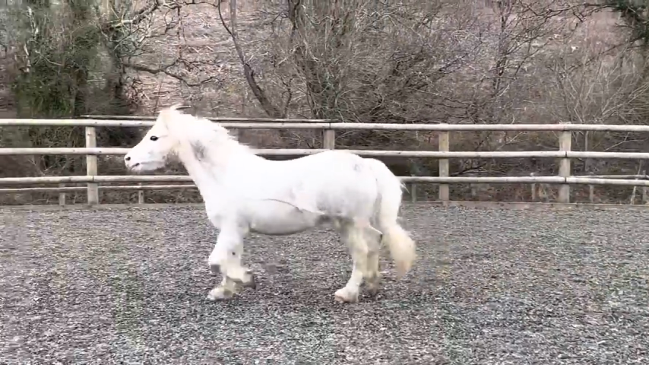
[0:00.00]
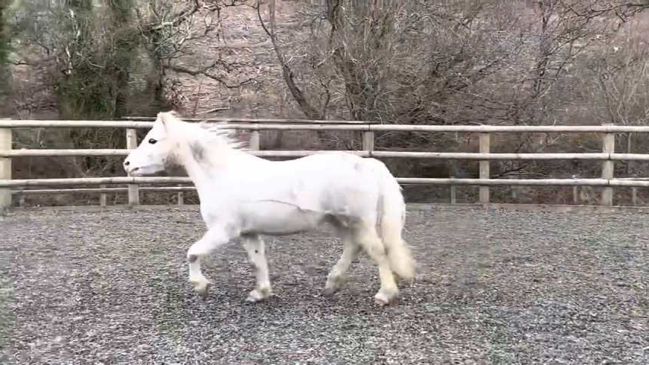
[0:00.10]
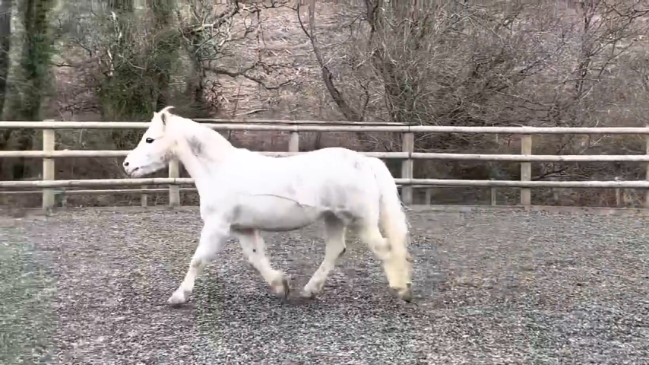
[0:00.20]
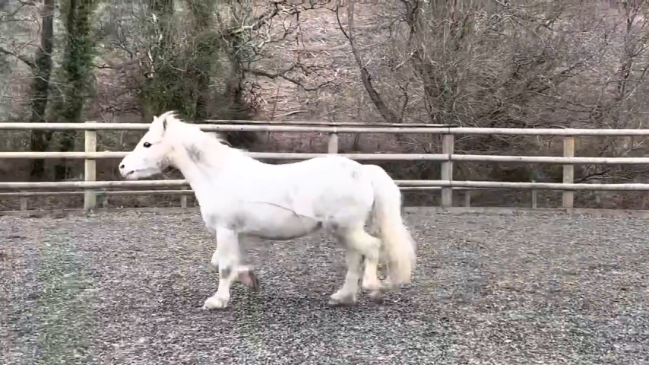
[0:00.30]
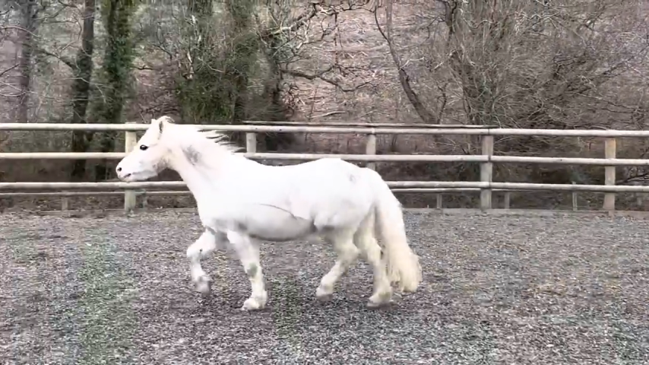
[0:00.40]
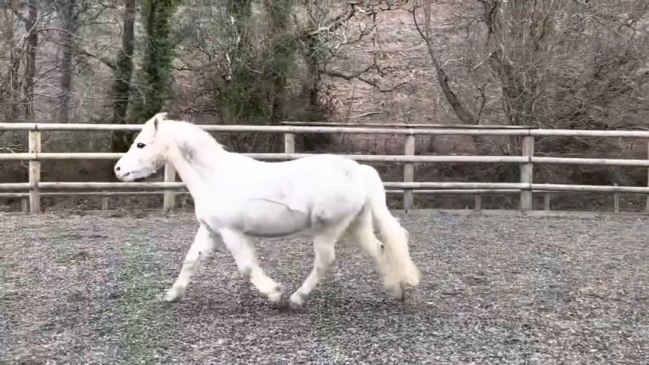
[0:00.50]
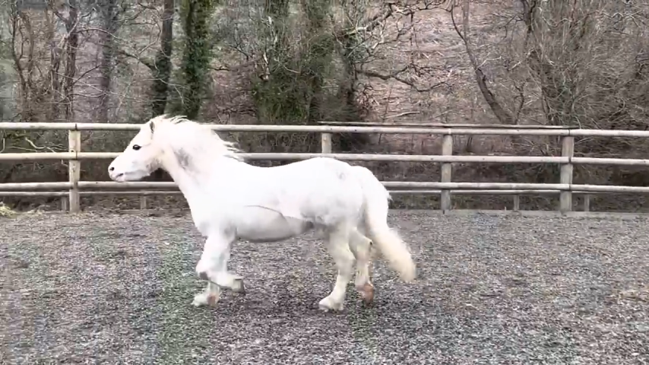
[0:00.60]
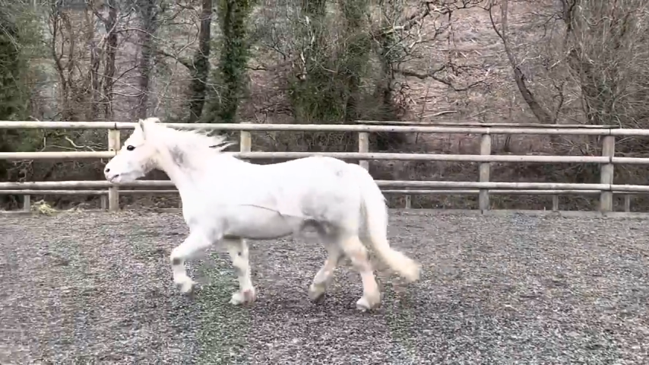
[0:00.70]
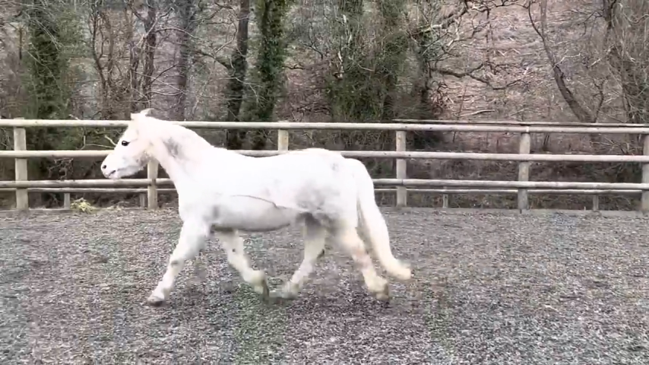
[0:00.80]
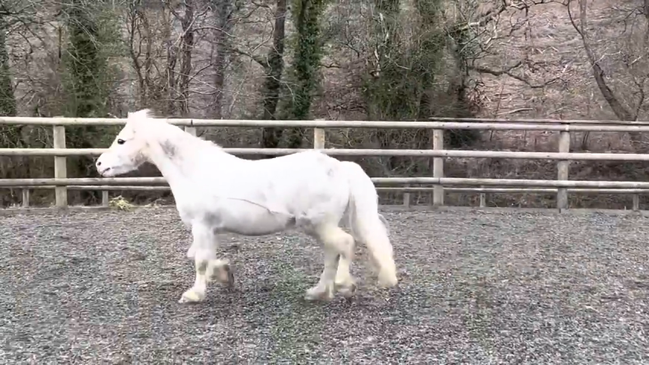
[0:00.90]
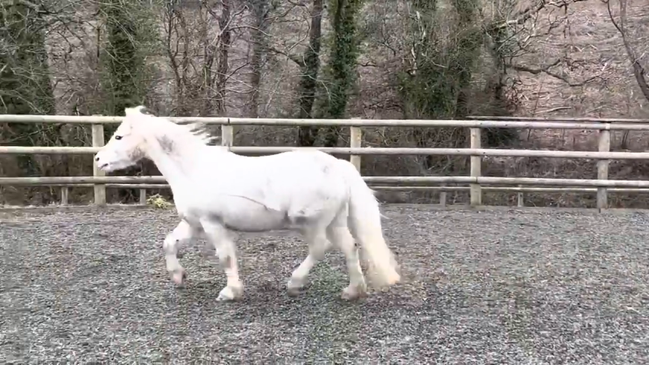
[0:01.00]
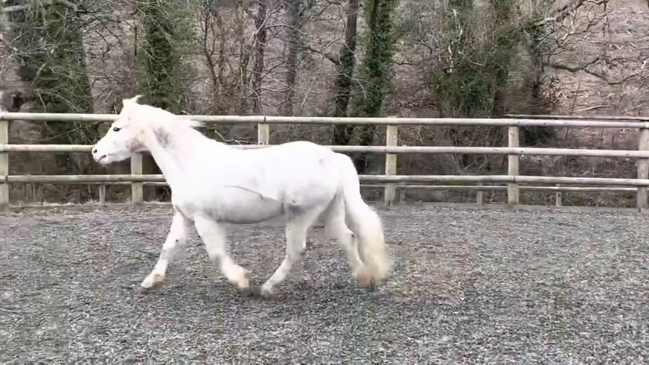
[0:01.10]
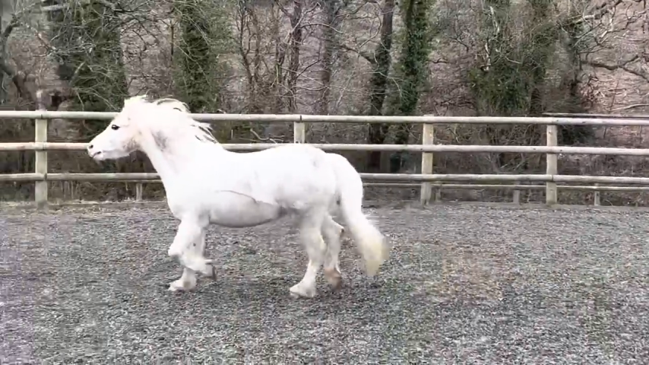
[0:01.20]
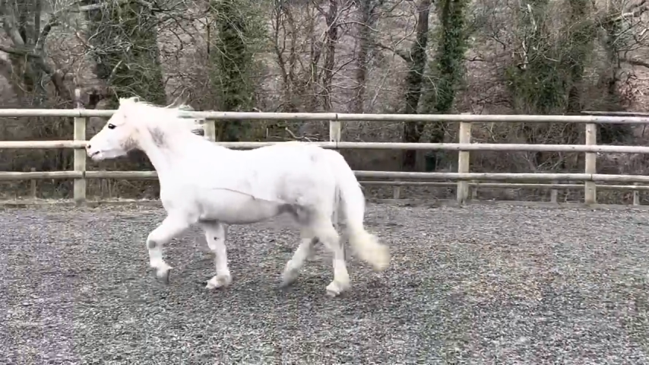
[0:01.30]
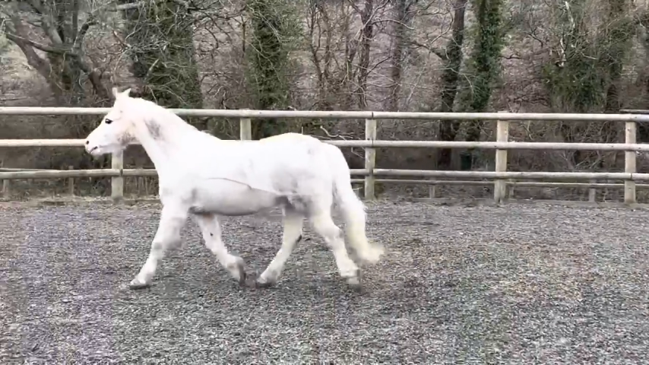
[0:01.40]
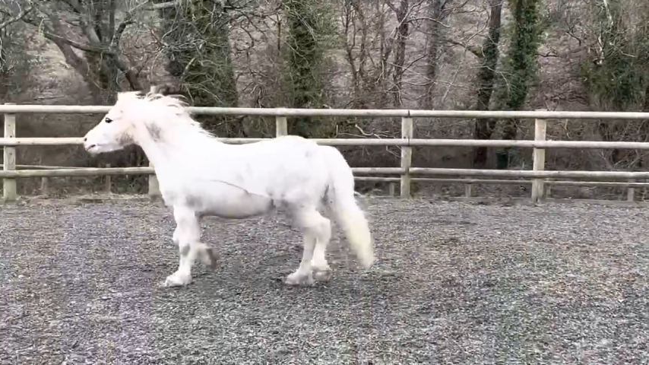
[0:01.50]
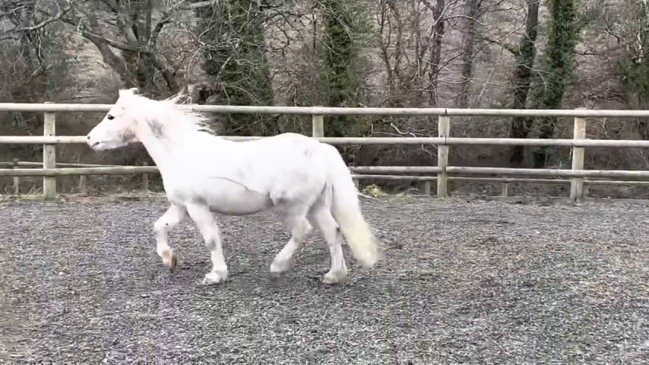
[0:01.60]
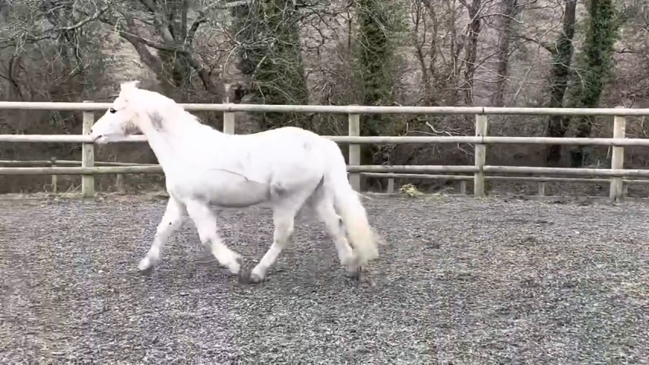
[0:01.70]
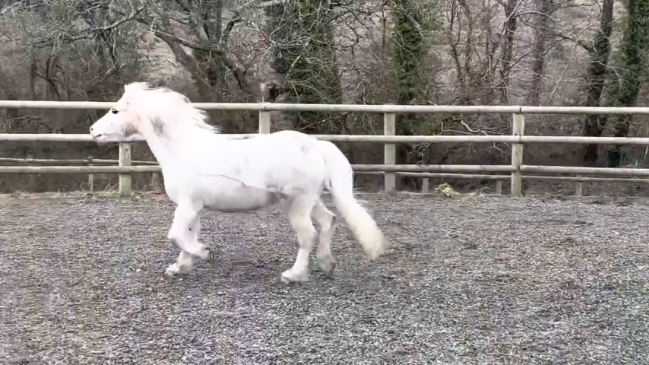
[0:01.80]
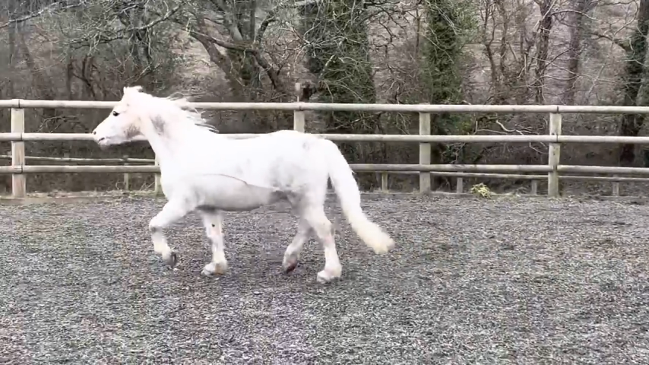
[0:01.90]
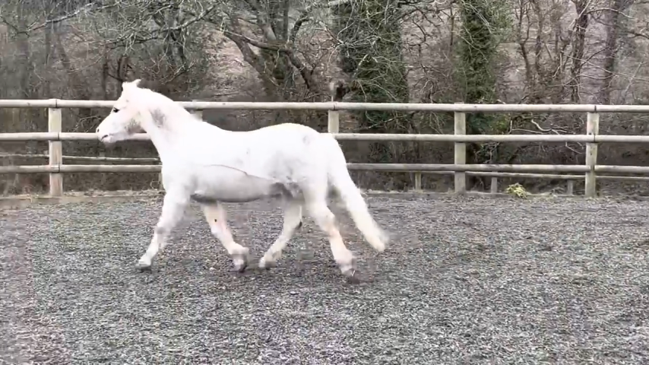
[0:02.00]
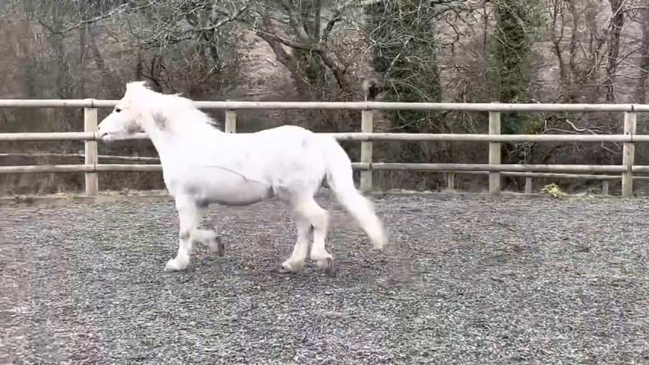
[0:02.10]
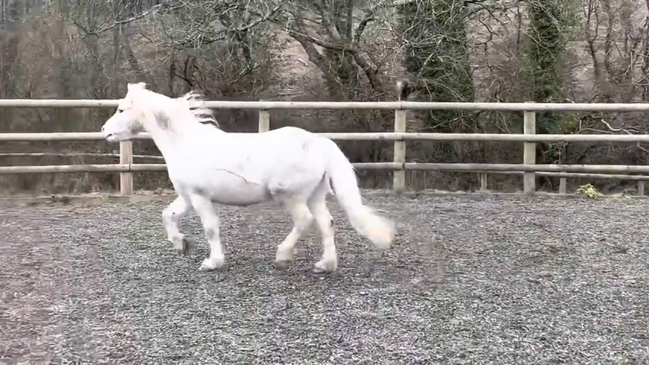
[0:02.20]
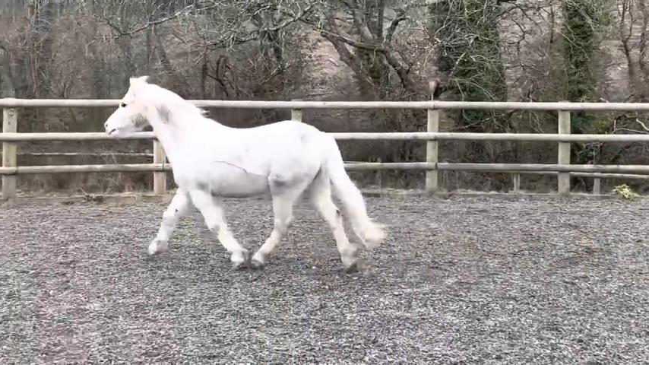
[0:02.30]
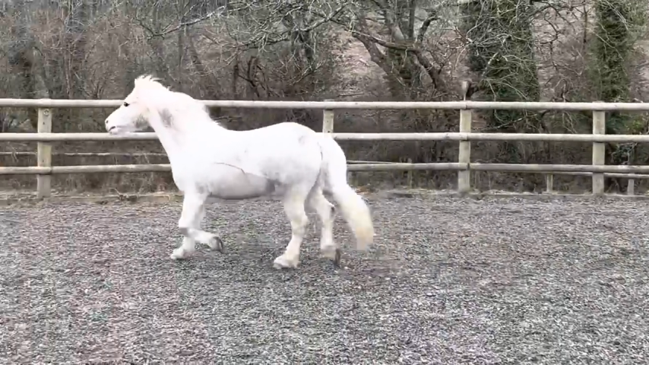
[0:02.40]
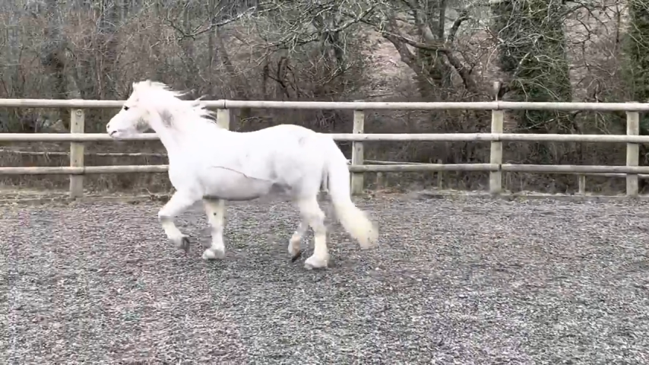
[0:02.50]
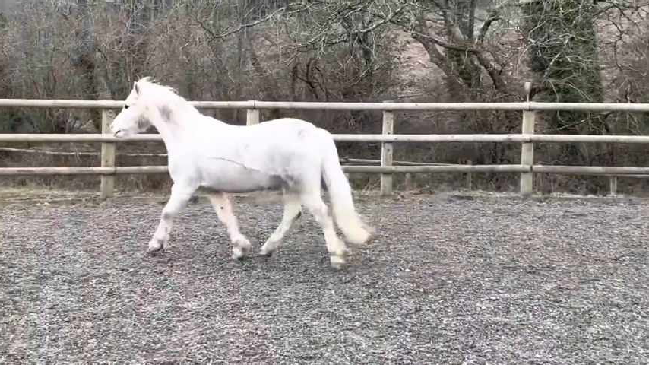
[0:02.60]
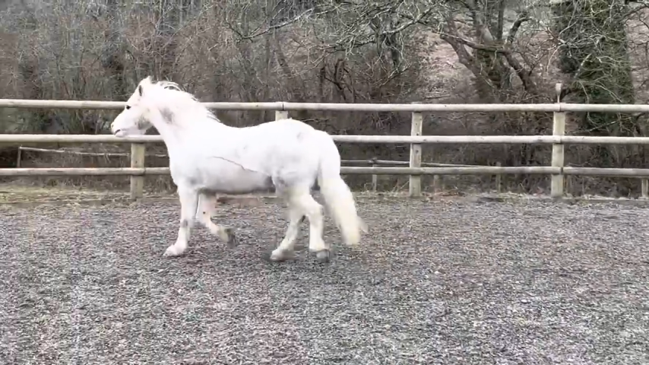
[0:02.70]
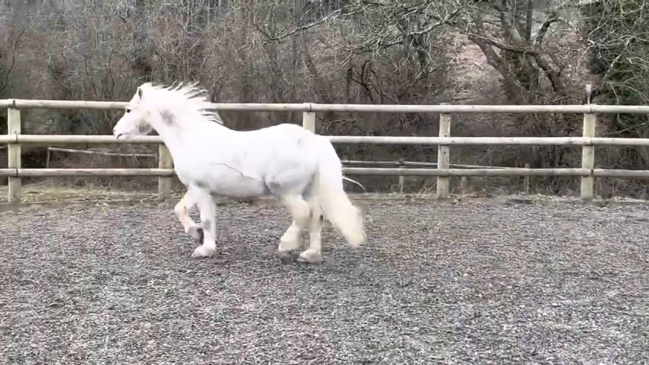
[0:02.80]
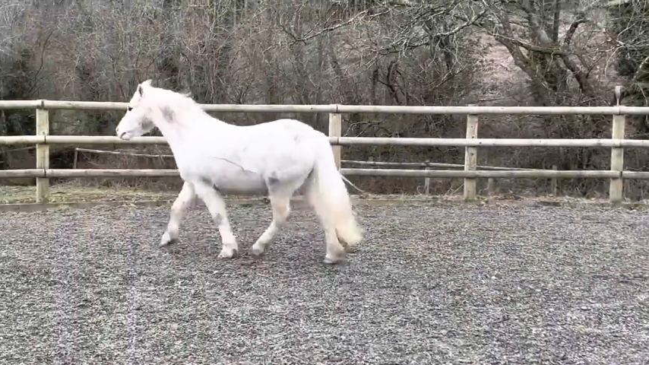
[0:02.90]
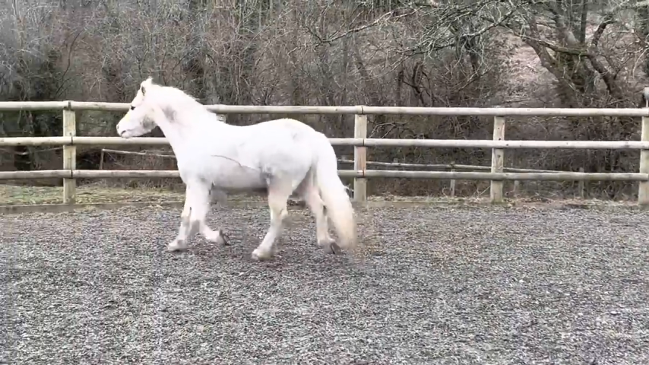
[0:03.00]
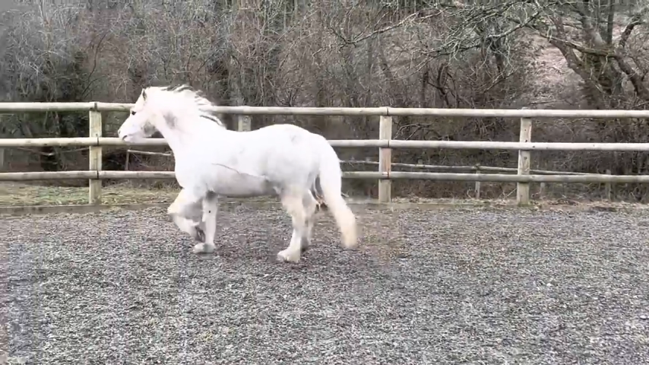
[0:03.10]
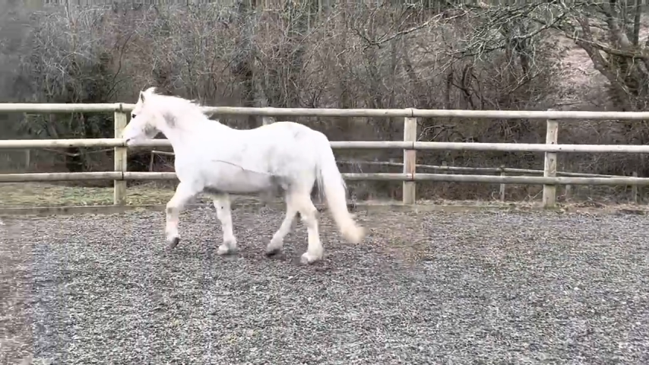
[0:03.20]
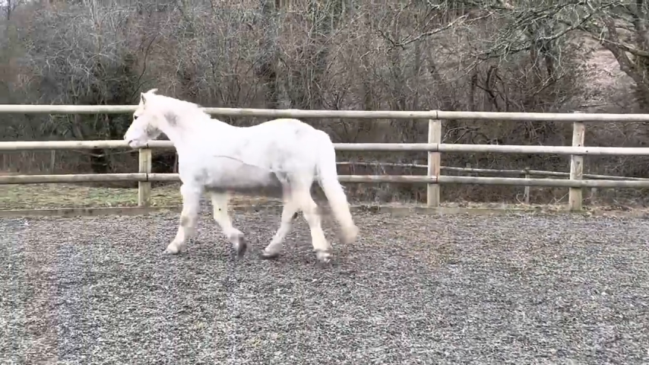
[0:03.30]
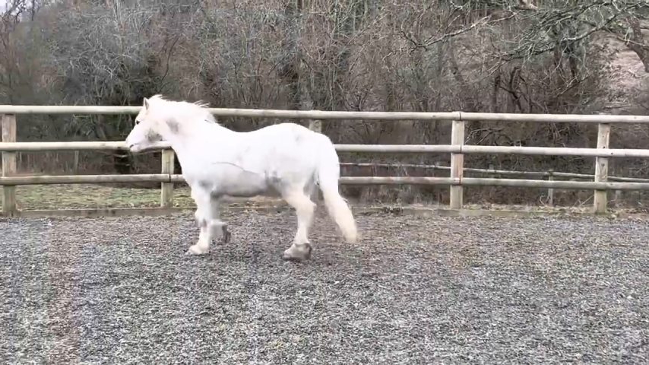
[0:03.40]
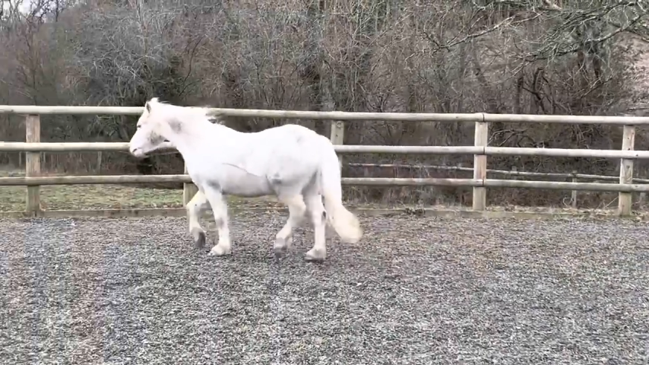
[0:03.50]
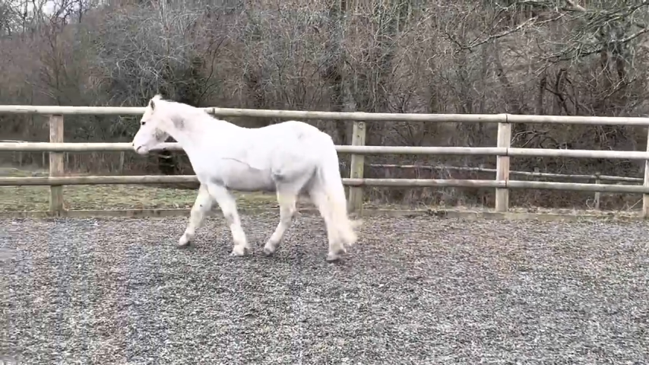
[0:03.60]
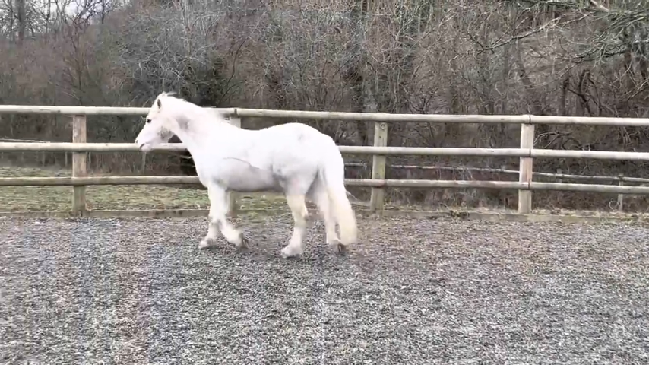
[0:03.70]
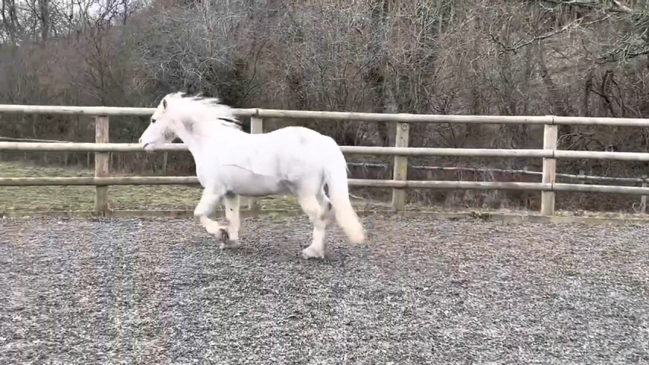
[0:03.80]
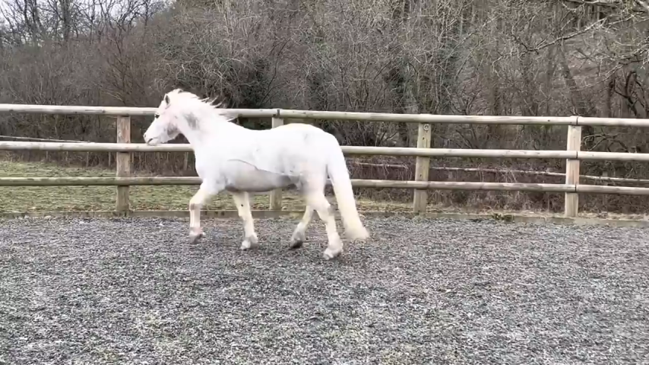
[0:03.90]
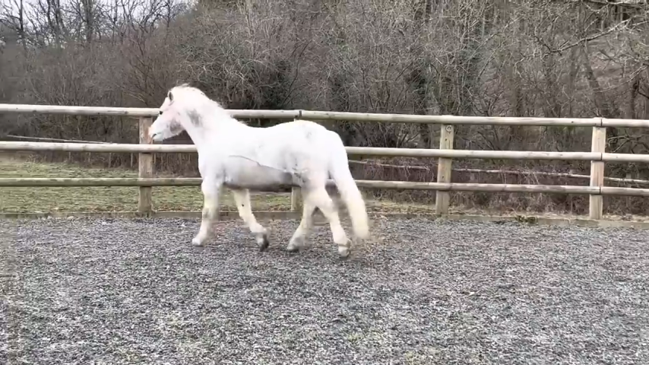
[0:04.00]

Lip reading: No face is visible, so there are no lips to read.